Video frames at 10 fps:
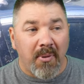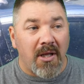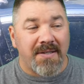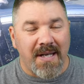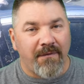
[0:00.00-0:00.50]

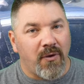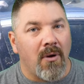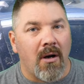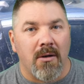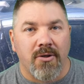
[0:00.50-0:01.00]
Plus, if
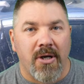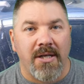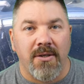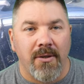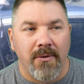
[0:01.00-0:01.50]
you are
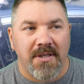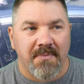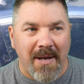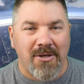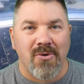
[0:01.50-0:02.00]
trained to do
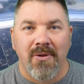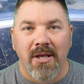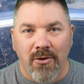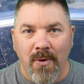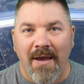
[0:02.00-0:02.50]
this, make sure
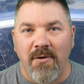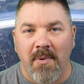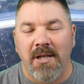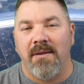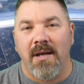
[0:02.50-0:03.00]
that you have a
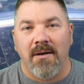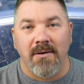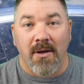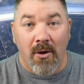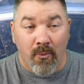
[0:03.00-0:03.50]
buddy
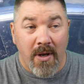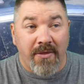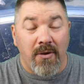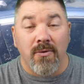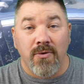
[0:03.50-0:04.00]
there
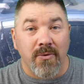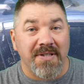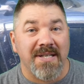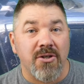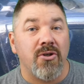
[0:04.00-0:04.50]
with you to
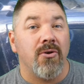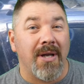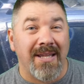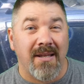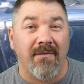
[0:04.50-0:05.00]
assist you
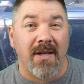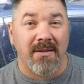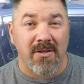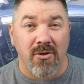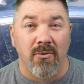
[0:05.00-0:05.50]
in the
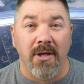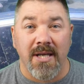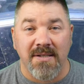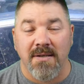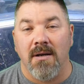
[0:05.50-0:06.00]
event that you were to
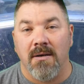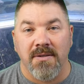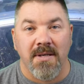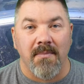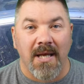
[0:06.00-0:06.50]
get stuck or
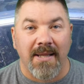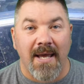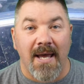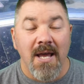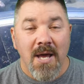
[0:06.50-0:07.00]
something like
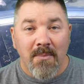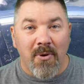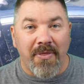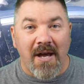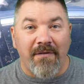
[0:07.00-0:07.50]
that. But
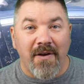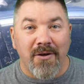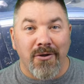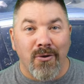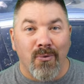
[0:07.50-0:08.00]
without
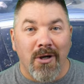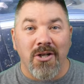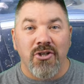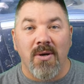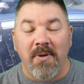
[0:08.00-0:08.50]
further ado, we're
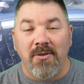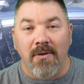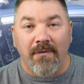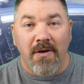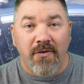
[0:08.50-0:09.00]
going to jump into
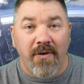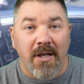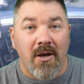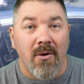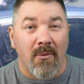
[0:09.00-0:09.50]
the first
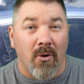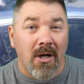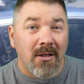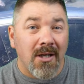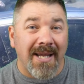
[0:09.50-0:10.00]
video, and we're
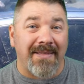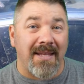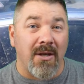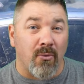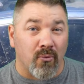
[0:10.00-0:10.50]
going to look at
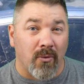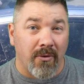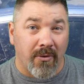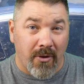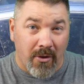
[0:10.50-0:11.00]
the,
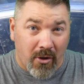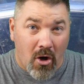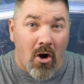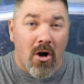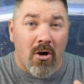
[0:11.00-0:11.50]
the
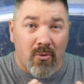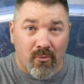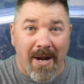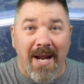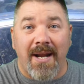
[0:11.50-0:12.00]
car
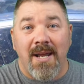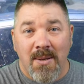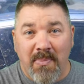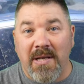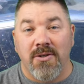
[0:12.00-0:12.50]
wreck
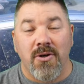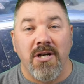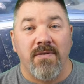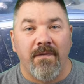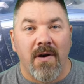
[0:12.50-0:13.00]

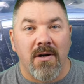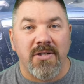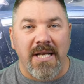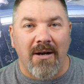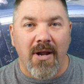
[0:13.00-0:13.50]
penetration
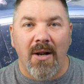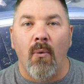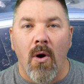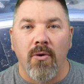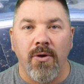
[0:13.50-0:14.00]
first, and I'll kind of
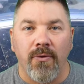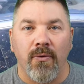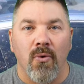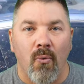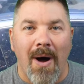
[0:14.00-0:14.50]
walk you
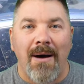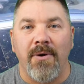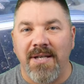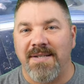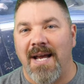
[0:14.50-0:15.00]
through why
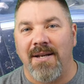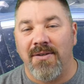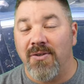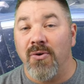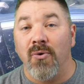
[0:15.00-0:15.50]
we decided
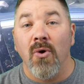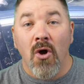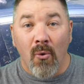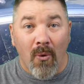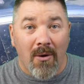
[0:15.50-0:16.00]
to do
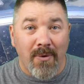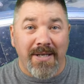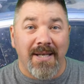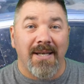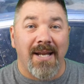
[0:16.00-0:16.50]
what we
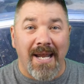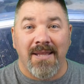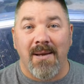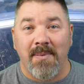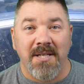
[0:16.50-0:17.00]
did in
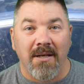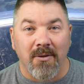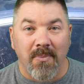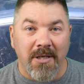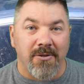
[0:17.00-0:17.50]
that
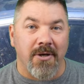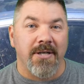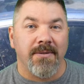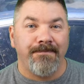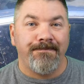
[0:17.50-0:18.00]
particular penetration.